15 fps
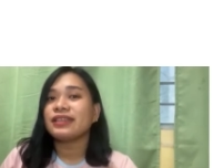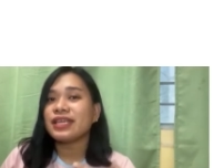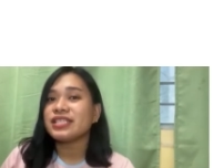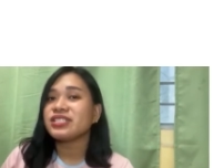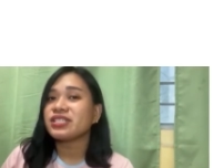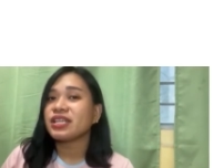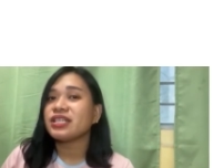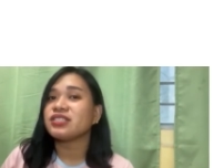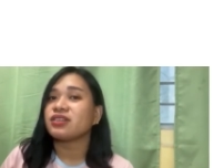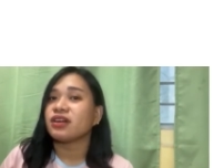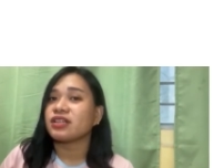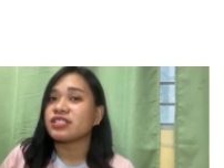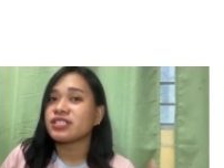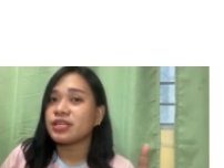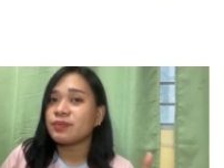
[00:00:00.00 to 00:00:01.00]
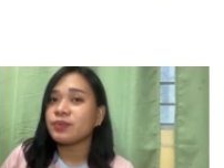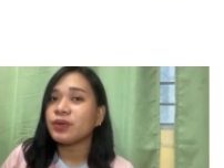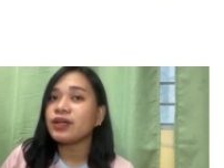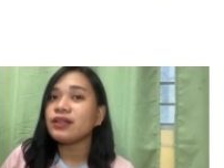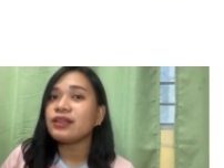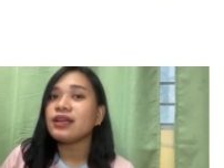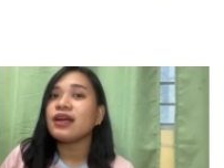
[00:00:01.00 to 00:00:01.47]
skills are
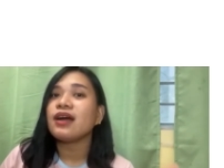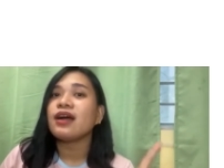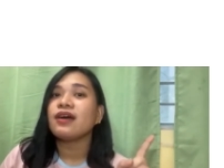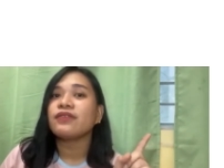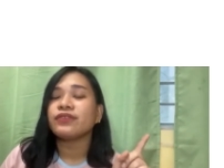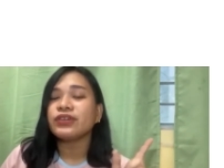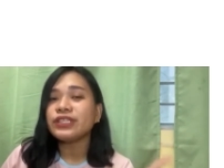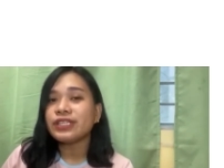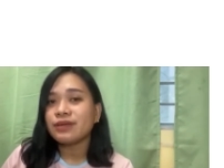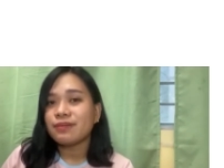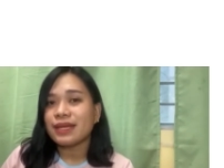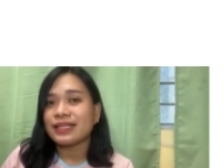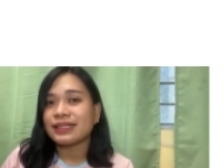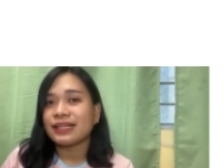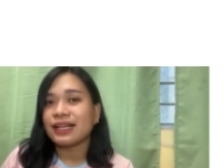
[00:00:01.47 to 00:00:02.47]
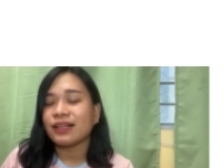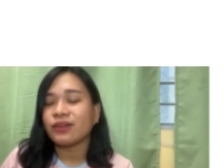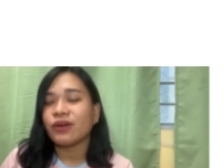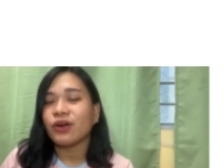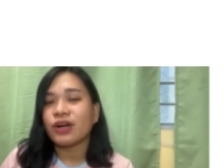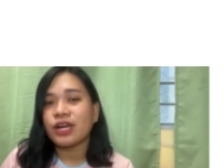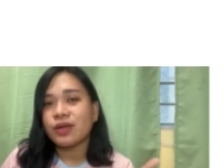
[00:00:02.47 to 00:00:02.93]
simple, fundamental,
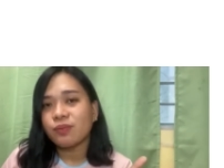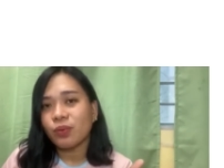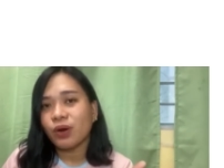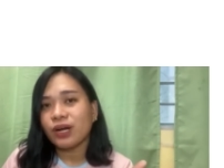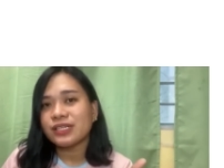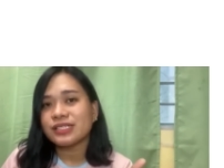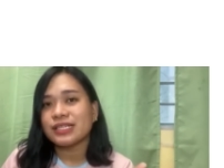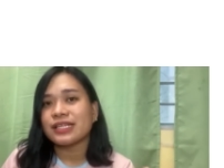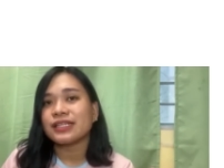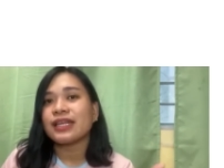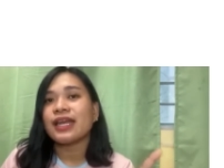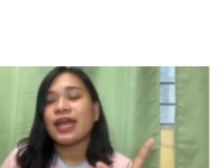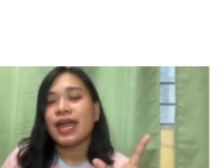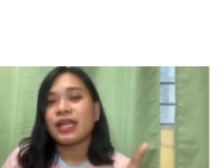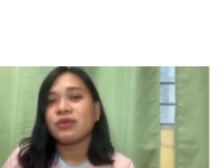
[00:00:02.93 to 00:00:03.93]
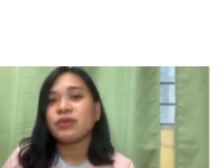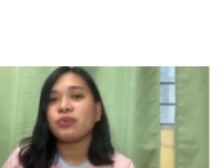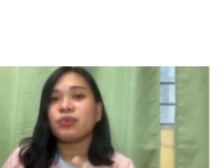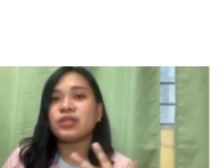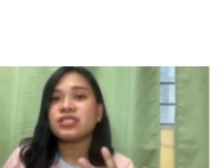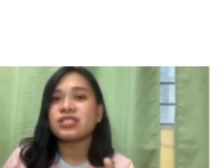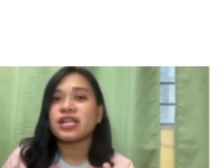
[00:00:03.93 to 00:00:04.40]
or important, and it
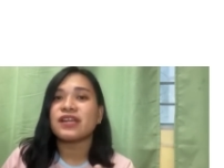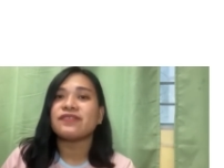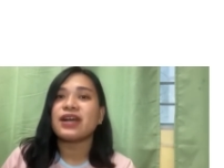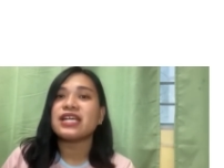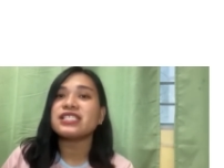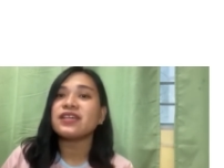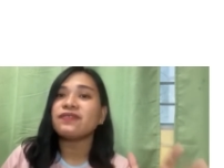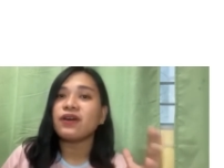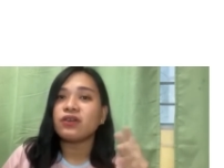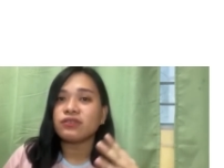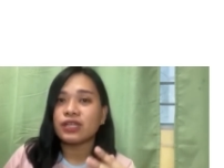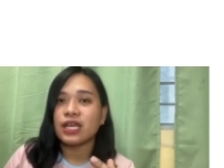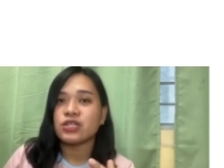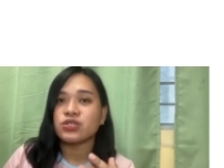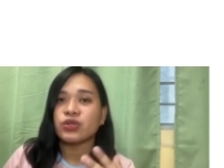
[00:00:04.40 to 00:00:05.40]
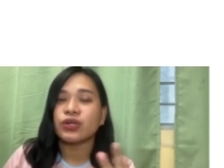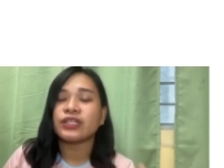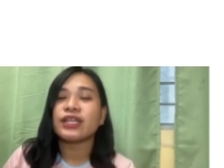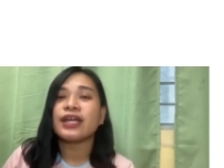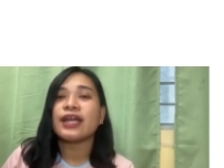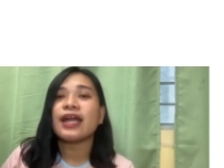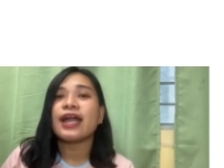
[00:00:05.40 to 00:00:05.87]
will serve as a foundation
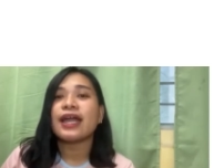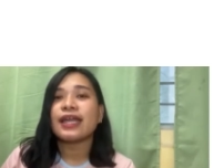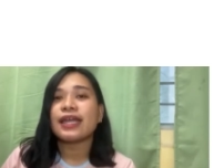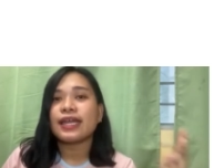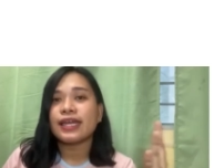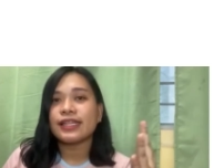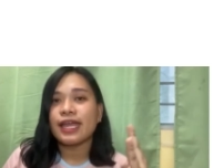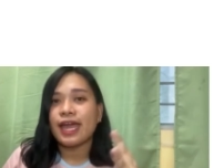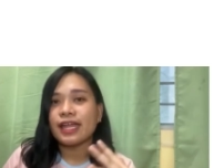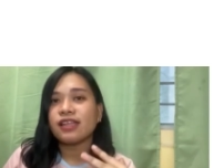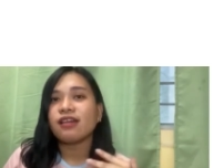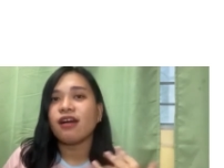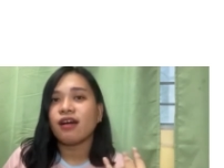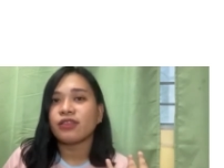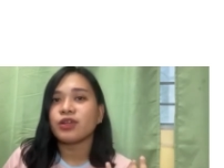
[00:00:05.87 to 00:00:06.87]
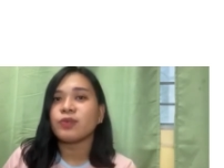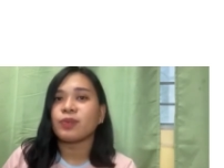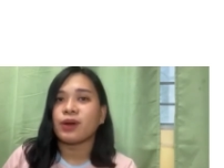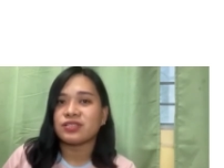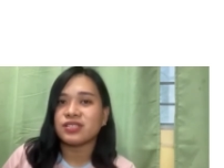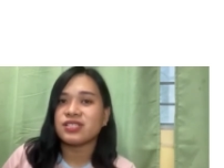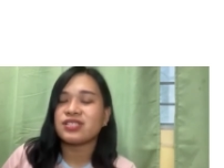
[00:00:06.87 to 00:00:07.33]
in any other
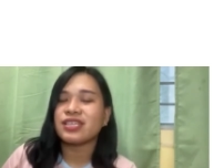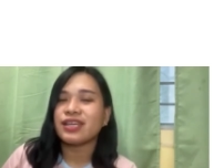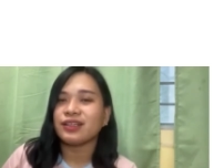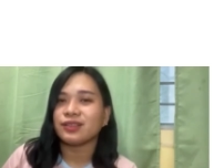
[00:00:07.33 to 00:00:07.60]
process skill.